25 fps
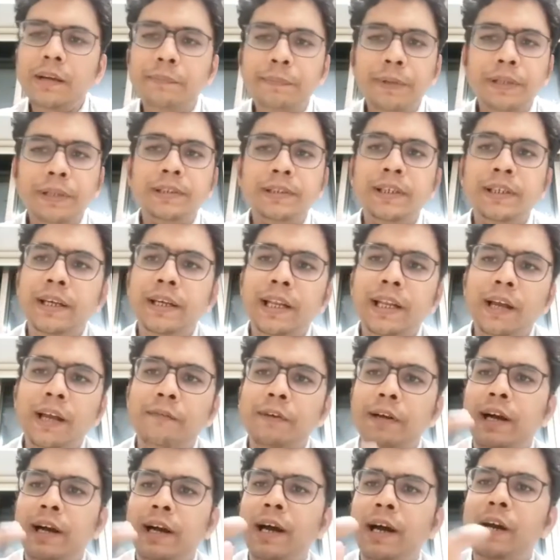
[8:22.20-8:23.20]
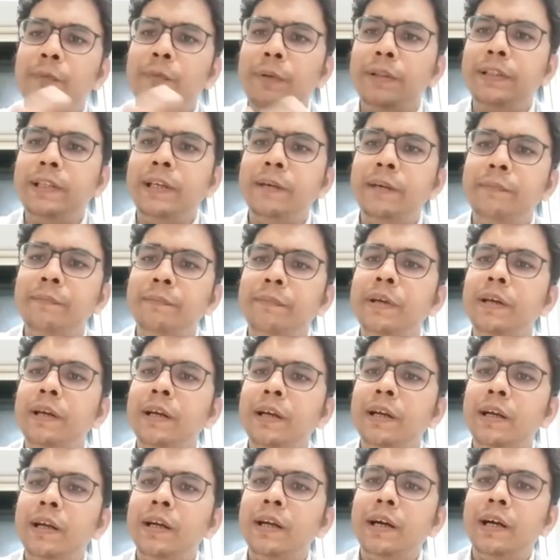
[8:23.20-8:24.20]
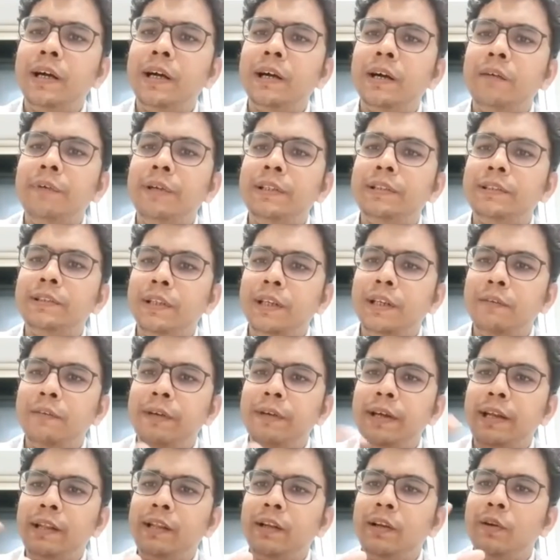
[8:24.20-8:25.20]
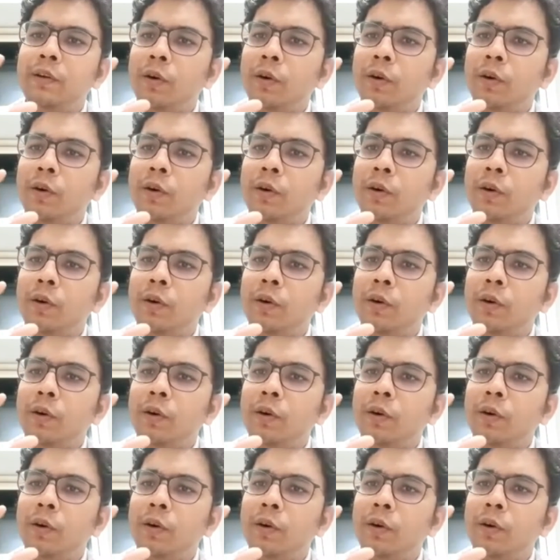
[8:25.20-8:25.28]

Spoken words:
Patient can have a card with him, where the